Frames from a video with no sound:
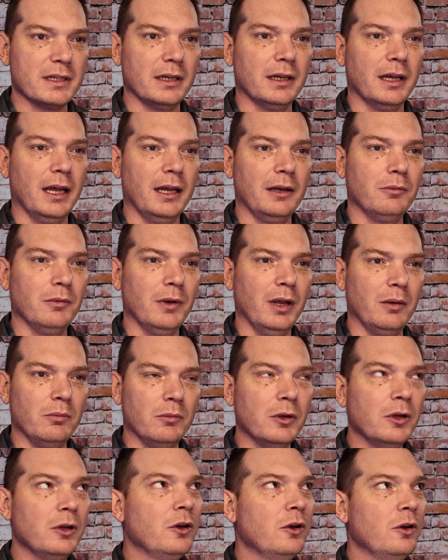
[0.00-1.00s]

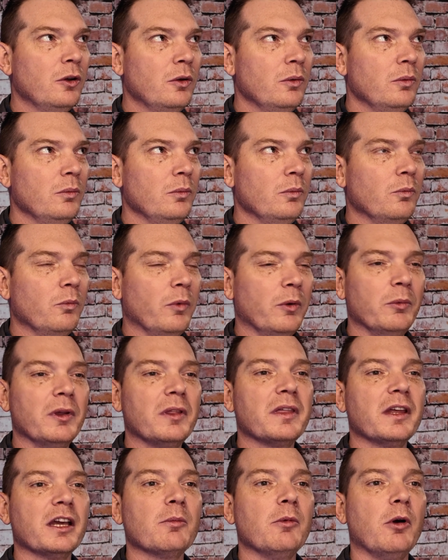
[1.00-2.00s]
And when we
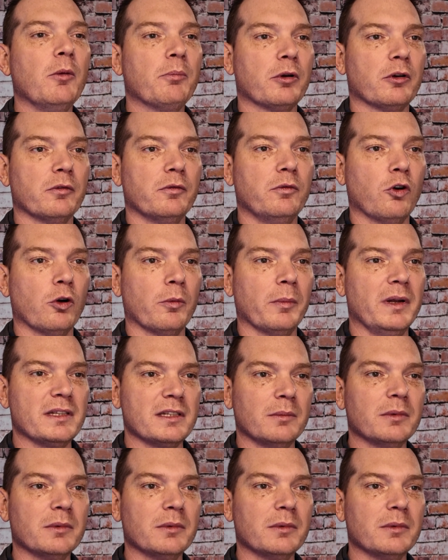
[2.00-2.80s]
think about performance,